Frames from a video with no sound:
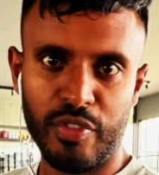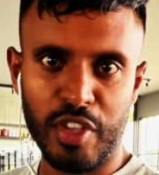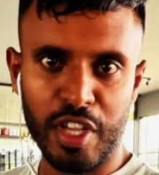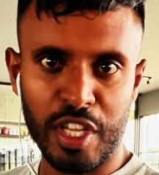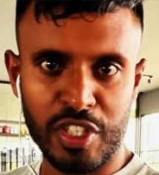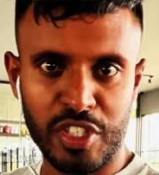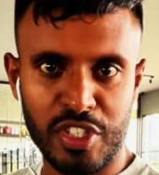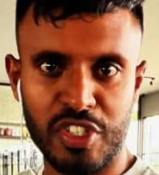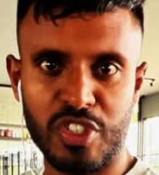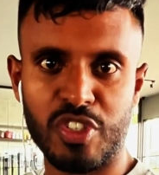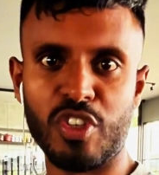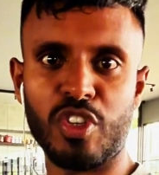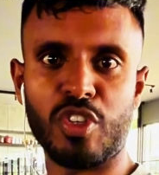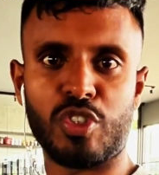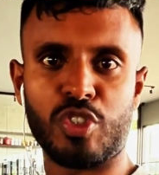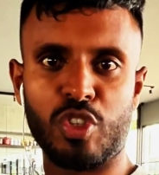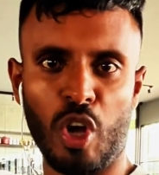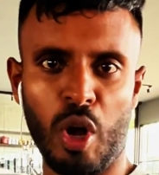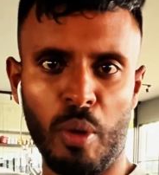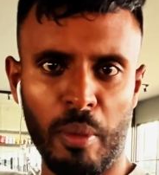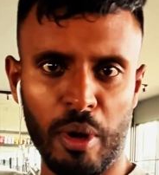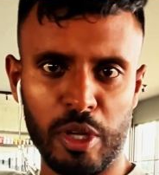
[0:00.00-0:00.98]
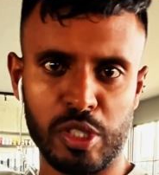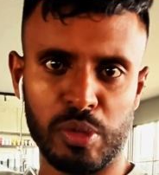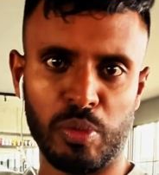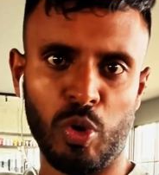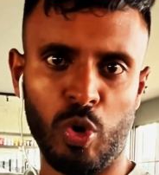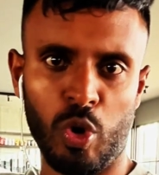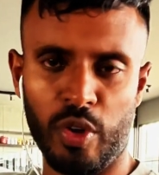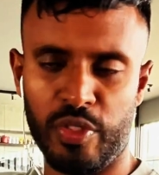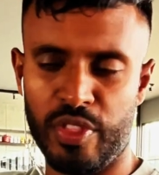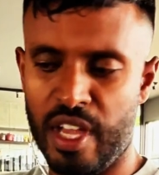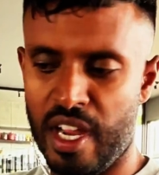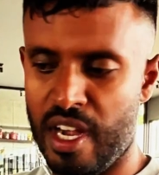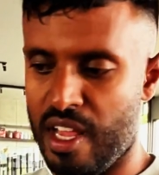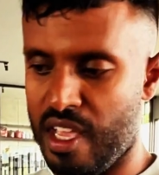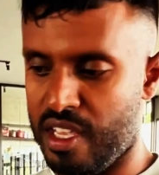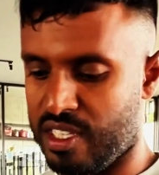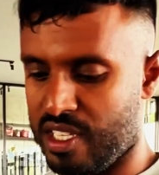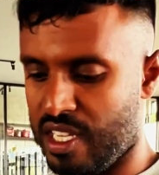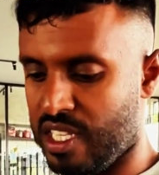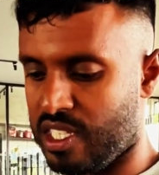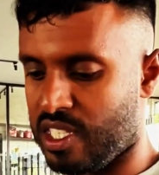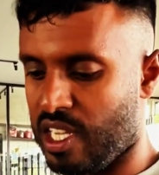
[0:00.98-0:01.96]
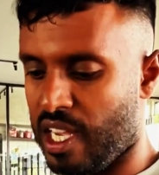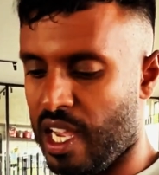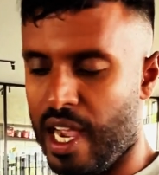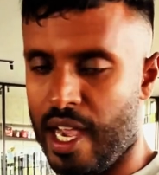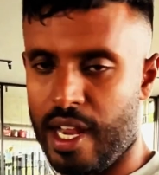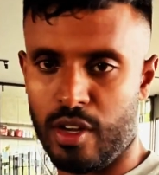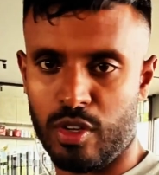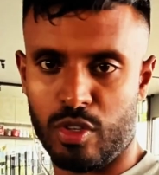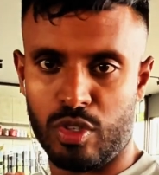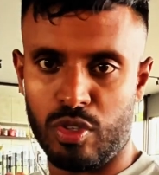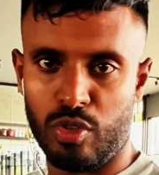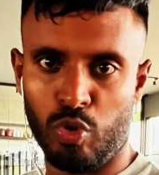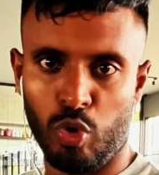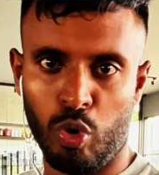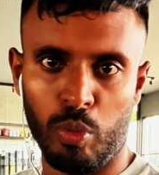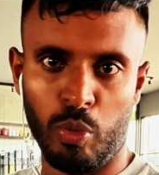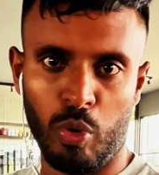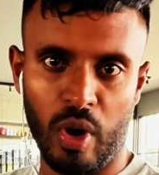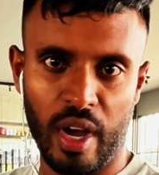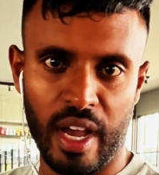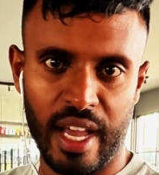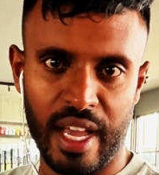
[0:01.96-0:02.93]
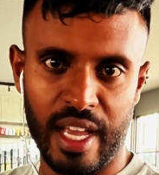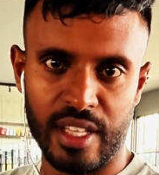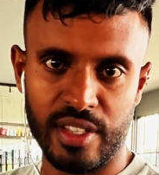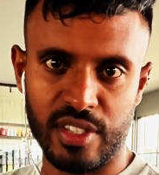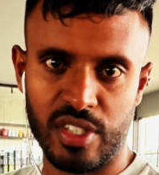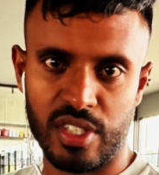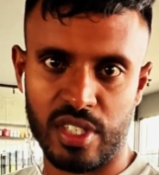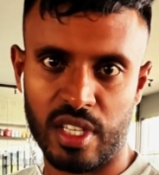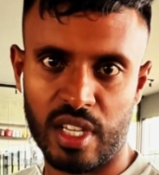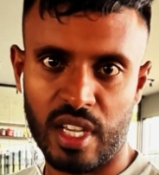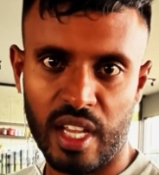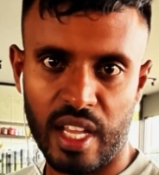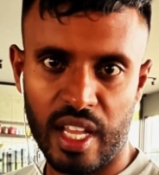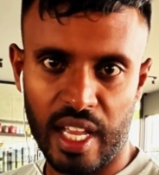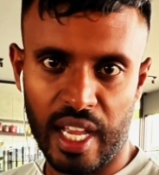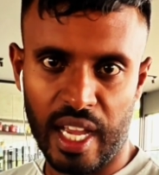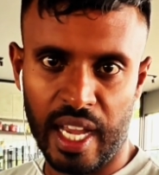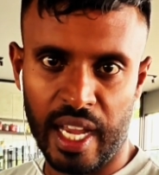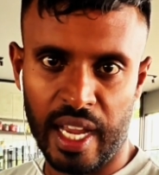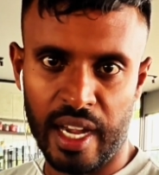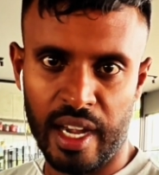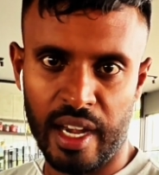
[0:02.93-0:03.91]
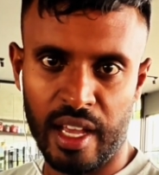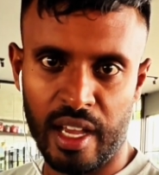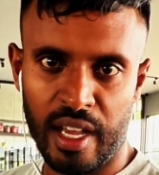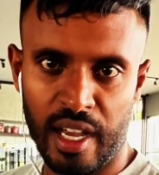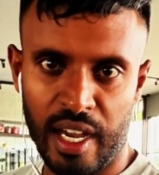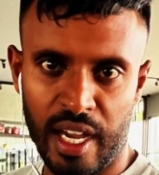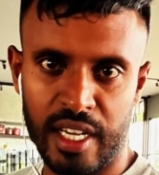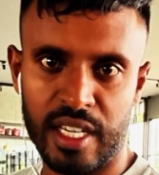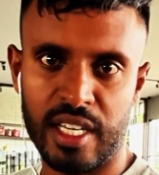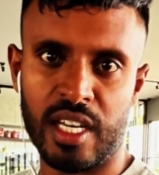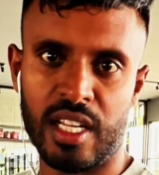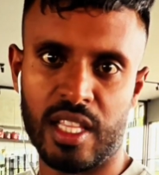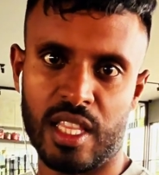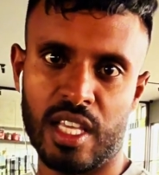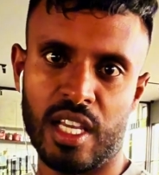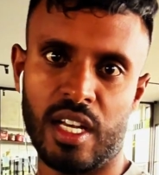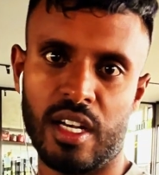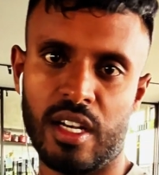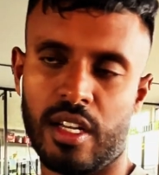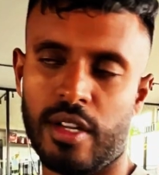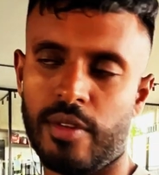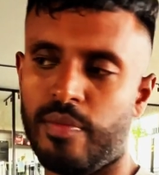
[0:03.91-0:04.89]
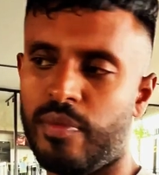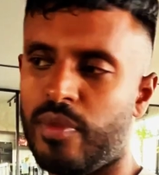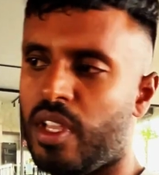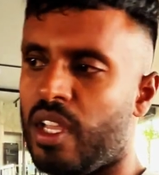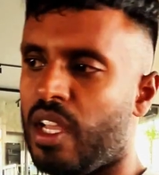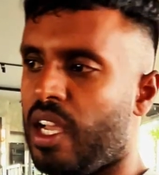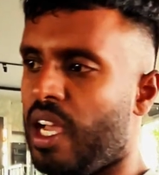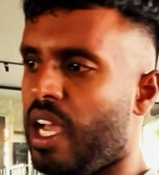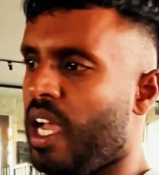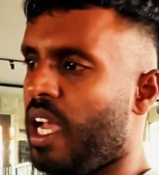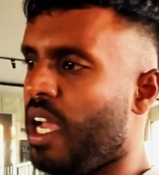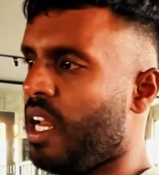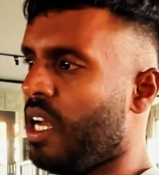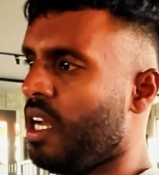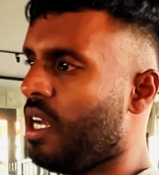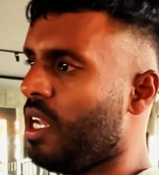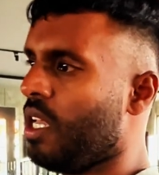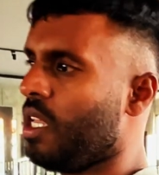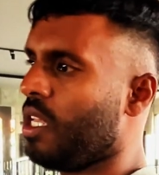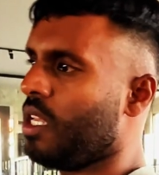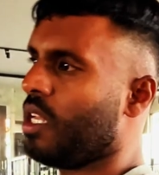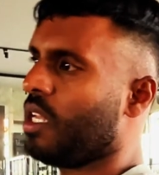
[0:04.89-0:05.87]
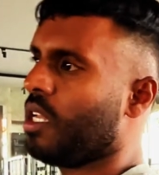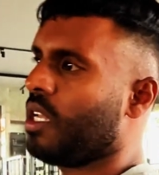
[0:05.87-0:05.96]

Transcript: it's so much more than just say I have normal hands and I did that. And